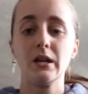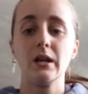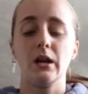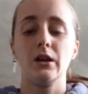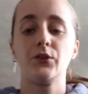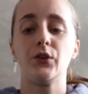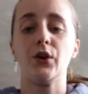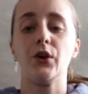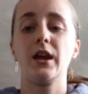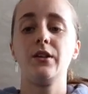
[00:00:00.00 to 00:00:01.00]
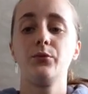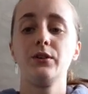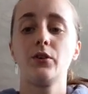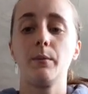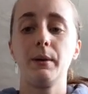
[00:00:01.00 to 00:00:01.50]
So if we've
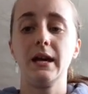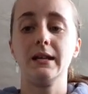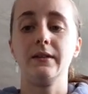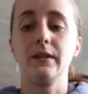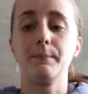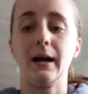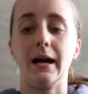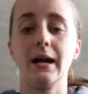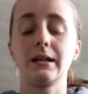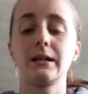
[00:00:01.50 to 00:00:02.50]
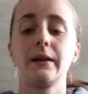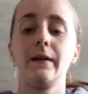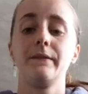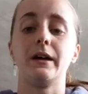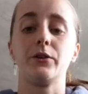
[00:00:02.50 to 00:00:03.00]
got pain in the back,
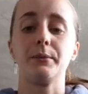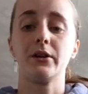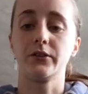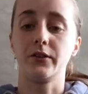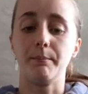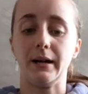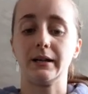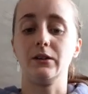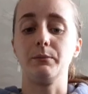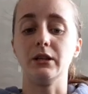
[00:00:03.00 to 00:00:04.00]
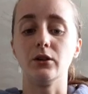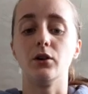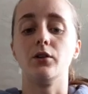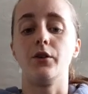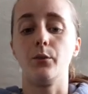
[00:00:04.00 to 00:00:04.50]
that's because the back is being
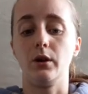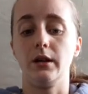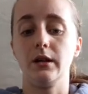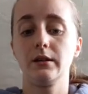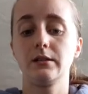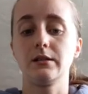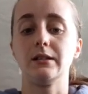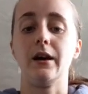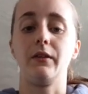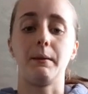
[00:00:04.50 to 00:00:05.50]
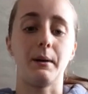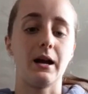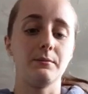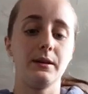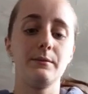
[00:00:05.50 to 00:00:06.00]
overworked. Now that
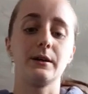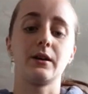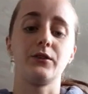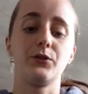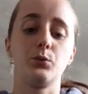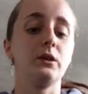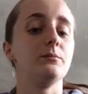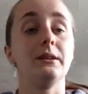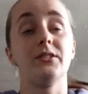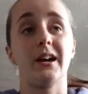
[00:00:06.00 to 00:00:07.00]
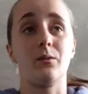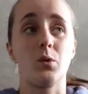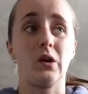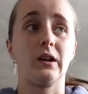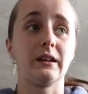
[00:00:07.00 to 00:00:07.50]
might be because we've been sat
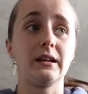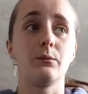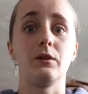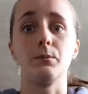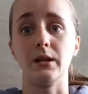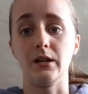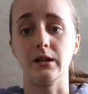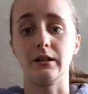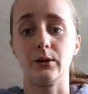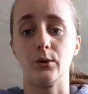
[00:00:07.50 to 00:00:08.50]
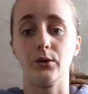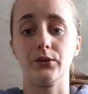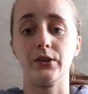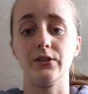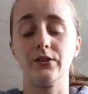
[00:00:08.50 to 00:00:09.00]
wonkily and we've been hurting our
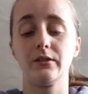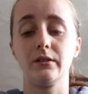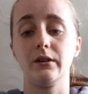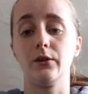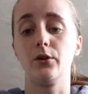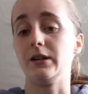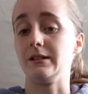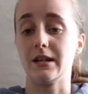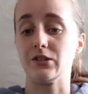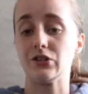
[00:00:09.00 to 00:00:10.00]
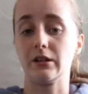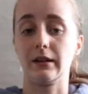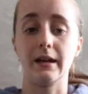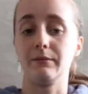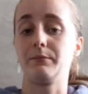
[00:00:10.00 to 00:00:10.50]
horses
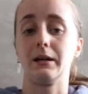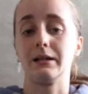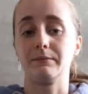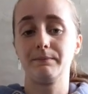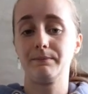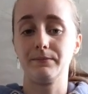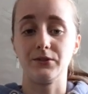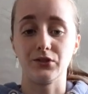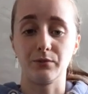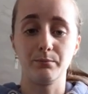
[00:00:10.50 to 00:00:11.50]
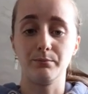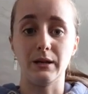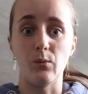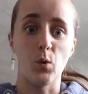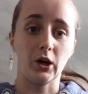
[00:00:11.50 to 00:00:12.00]
unintentionally by just
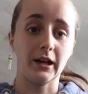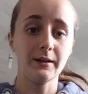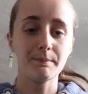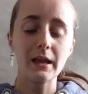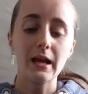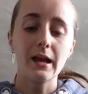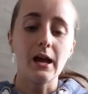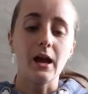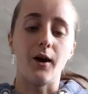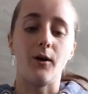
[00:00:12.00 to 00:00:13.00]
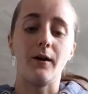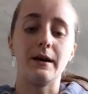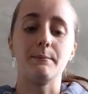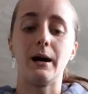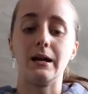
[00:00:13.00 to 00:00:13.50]
being wonky, or it
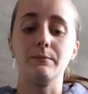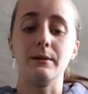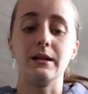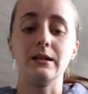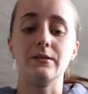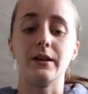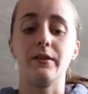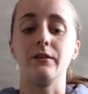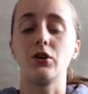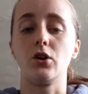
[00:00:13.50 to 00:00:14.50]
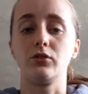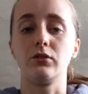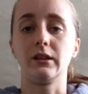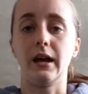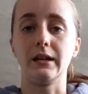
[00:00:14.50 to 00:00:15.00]
might be that they've got an
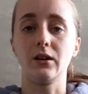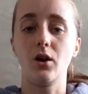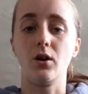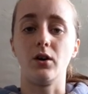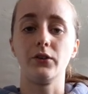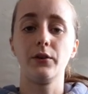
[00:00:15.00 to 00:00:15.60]
underlying cause.